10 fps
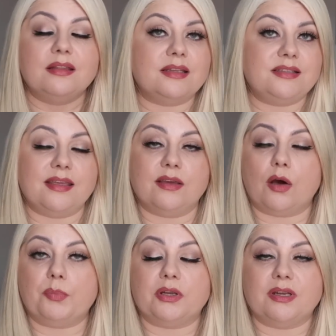They take
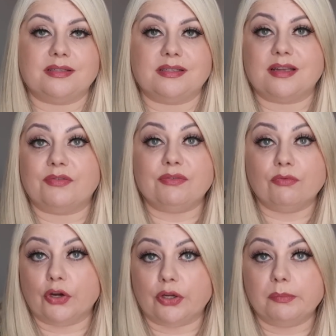up unnecessary
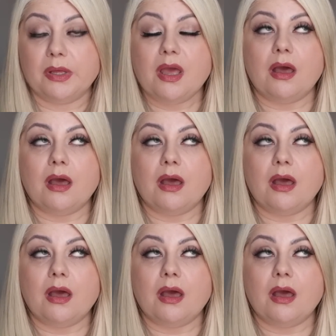room.